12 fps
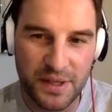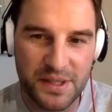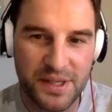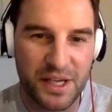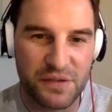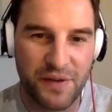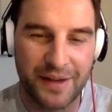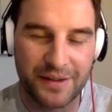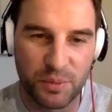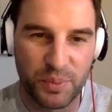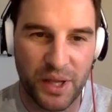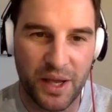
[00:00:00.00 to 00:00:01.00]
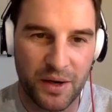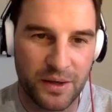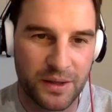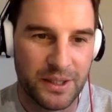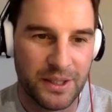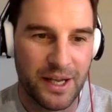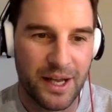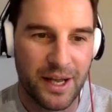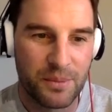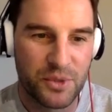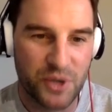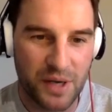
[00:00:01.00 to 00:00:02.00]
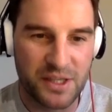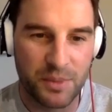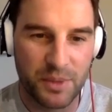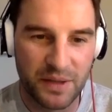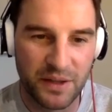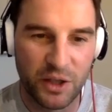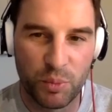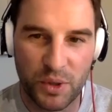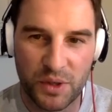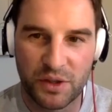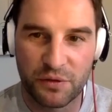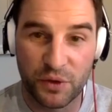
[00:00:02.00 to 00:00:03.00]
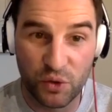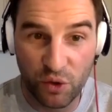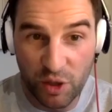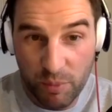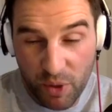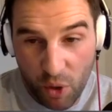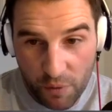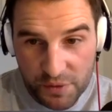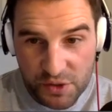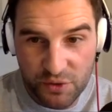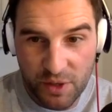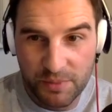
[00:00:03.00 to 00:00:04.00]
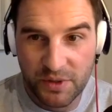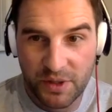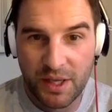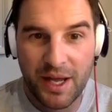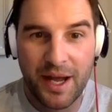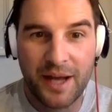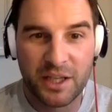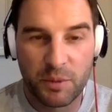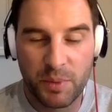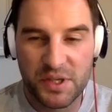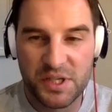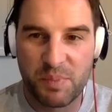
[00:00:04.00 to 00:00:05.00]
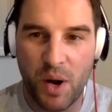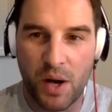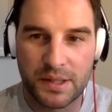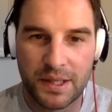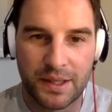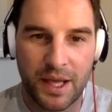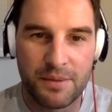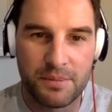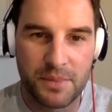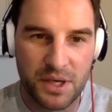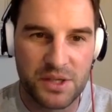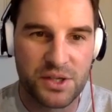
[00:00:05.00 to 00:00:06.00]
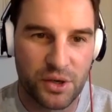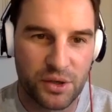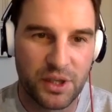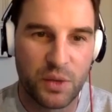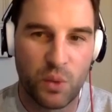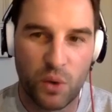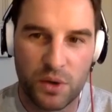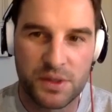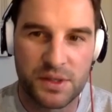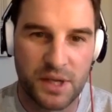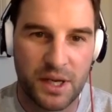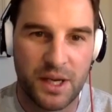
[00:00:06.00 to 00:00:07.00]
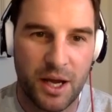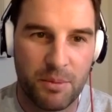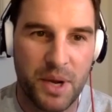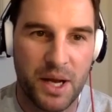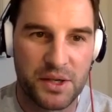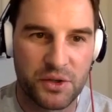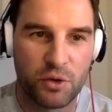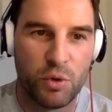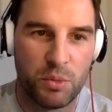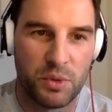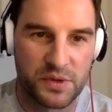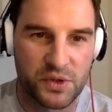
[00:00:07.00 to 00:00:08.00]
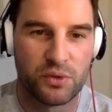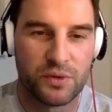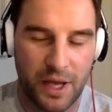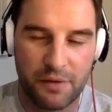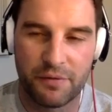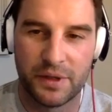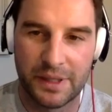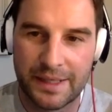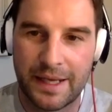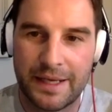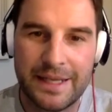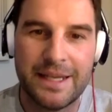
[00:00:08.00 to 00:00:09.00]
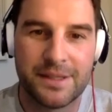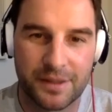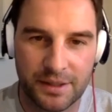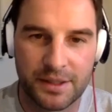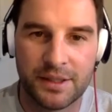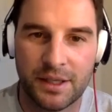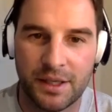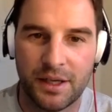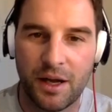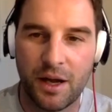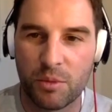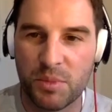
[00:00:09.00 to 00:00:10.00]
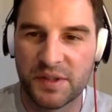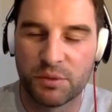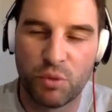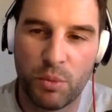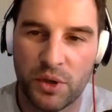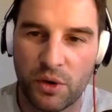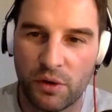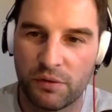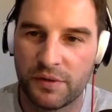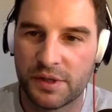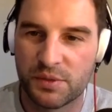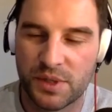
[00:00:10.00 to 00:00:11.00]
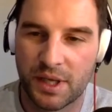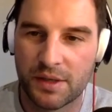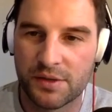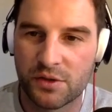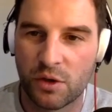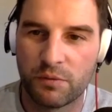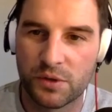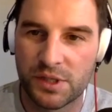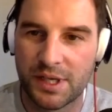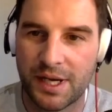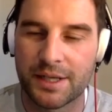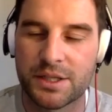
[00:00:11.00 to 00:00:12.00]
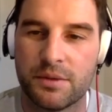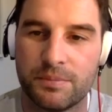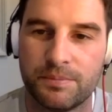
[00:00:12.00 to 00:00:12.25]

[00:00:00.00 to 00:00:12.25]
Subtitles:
He's an X-factor player, trying something a little bit different, going a bit off script, adding a bit of spark to the game, and it certainly was a magical moment. So definitely and easily our meter moment of this weekend's top 14 action.